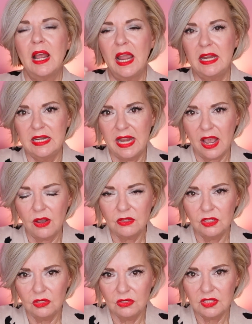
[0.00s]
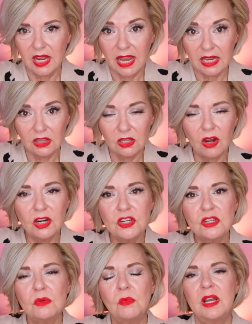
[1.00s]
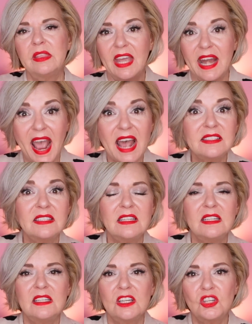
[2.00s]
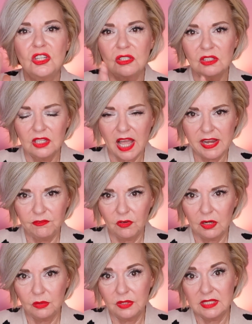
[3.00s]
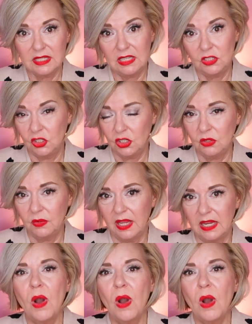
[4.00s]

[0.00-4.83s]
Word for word: I now use a larger one that has an additional light frequency to it.